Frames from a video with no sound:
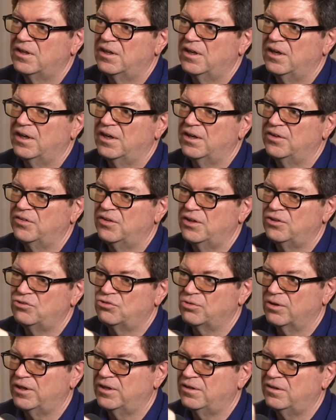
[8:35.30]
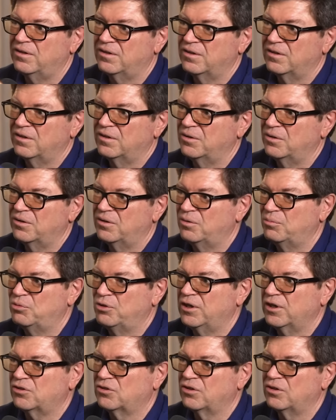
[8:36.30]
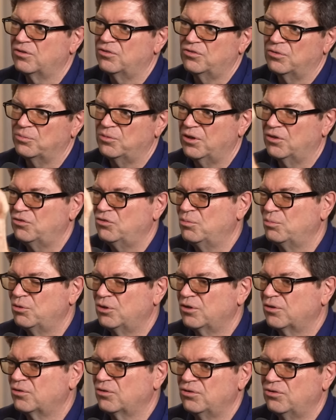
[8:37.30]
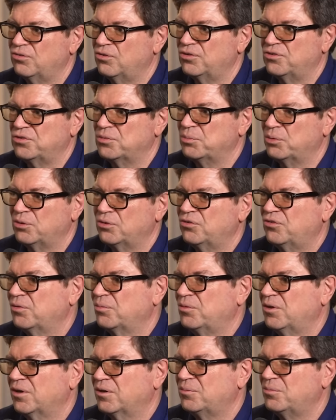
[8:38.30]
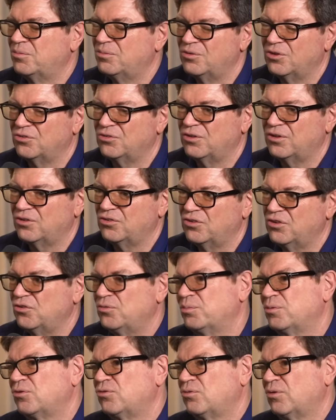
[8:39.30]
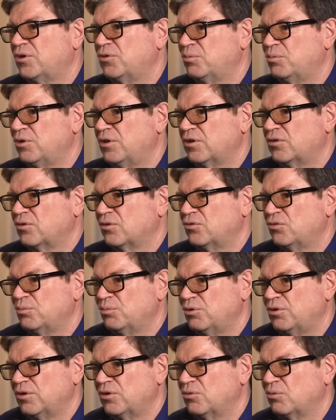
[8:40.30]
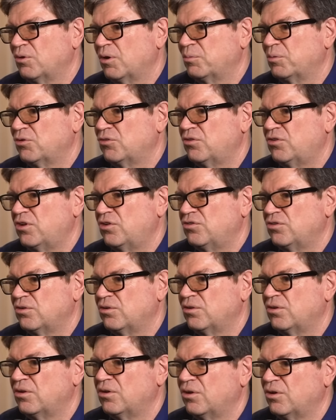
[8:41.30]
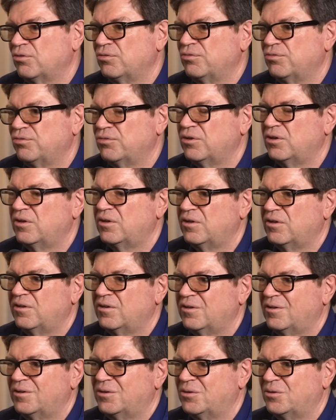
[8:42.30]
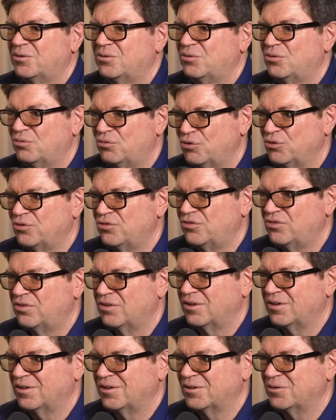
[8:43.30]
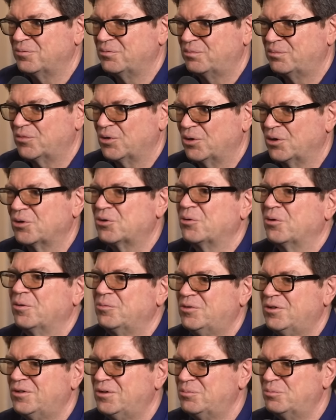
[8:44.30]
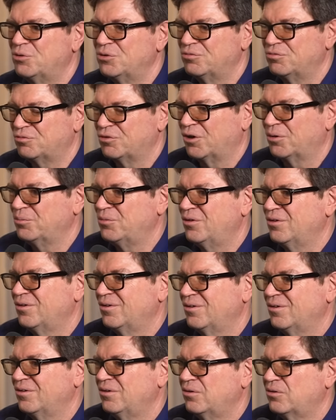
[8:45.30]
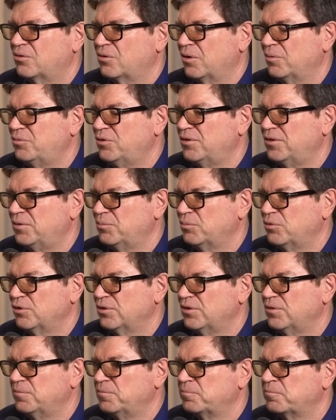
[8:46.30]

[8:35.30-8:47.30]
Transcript: And then train a, a predictor. Sometimes the predictor is very simple, sometimes doesn't exist, but train a predictor to predict a representation of the first uh, uncorrupted input from the corrupted input.